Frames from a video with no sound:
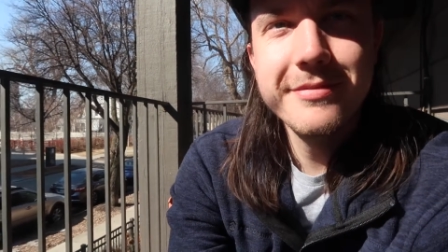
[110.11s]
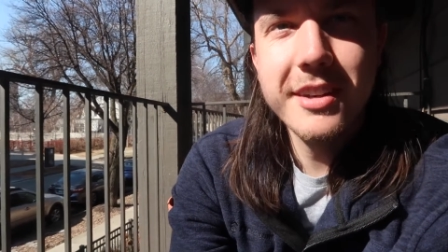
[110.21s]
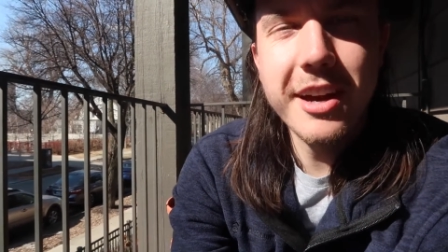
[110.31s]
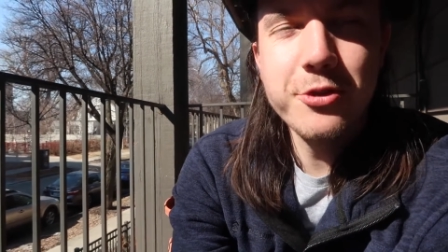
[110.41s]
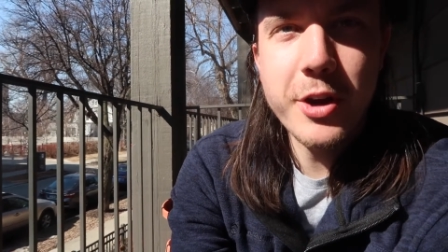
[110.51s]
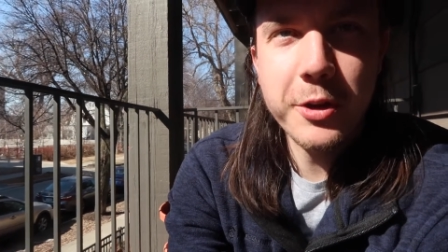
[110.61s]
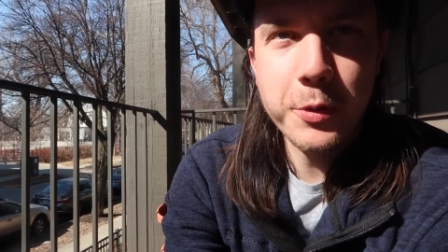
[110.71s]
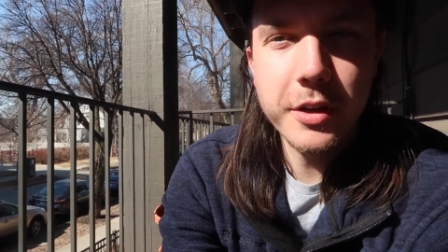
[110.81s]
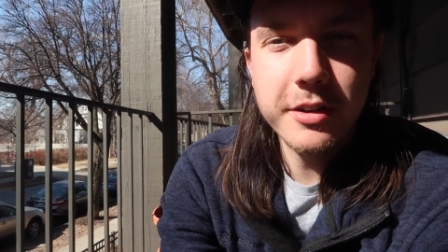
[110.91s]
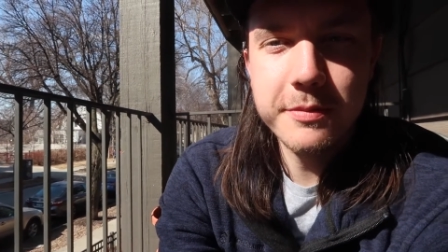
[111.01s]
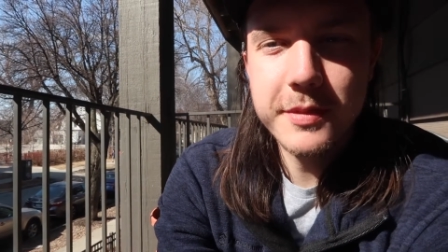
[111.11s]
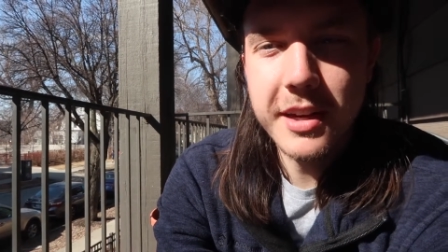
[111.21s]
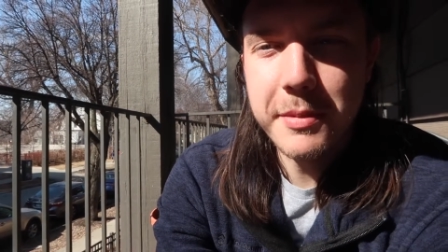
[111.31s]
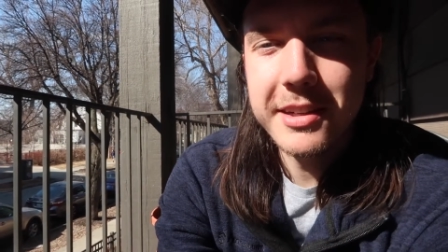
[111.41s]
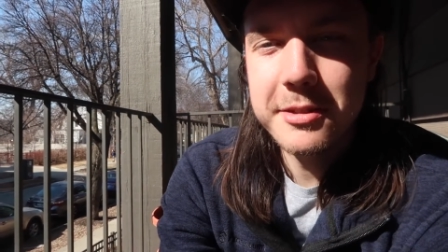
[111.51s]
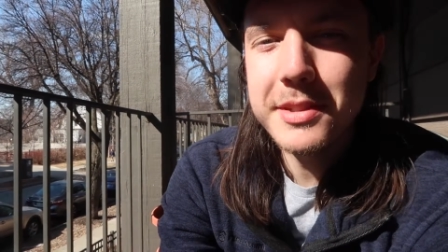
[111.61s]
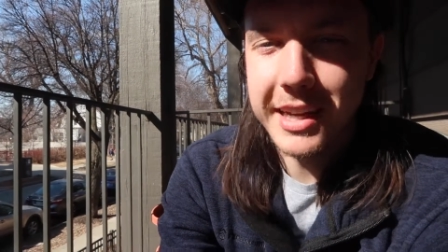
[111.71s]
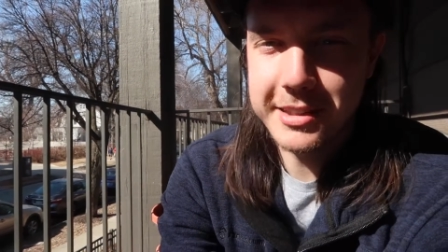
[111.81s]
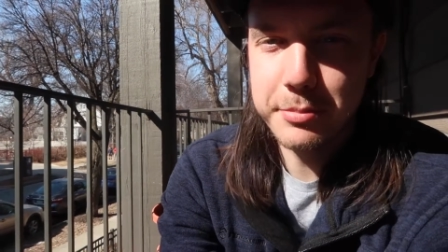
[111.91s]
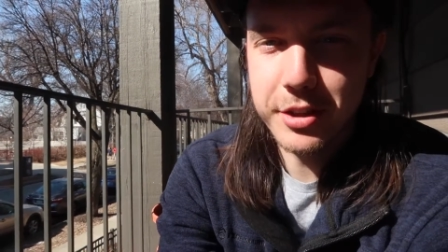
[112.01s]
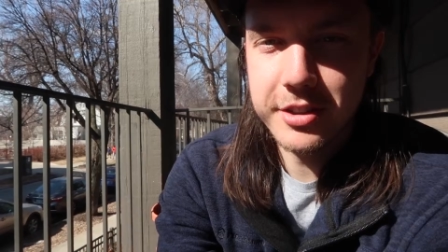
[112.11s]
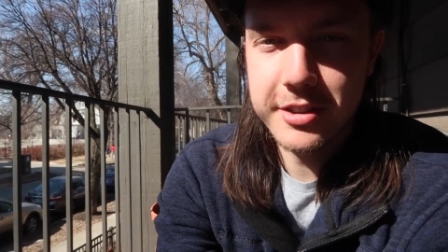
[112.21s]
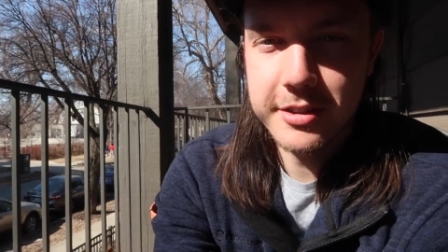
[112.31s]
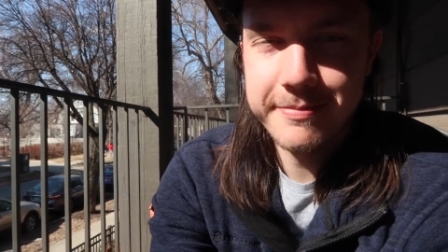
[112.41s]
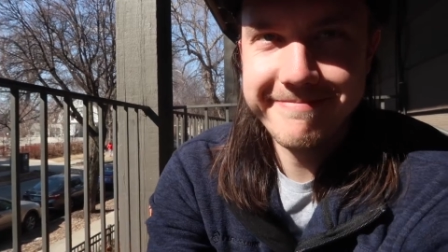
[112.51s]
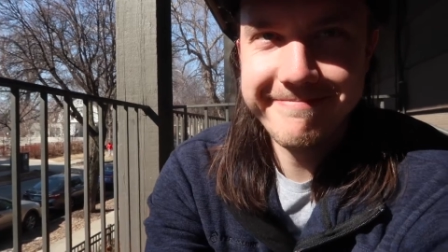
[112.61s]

Contract work. Gotta make some textbooks.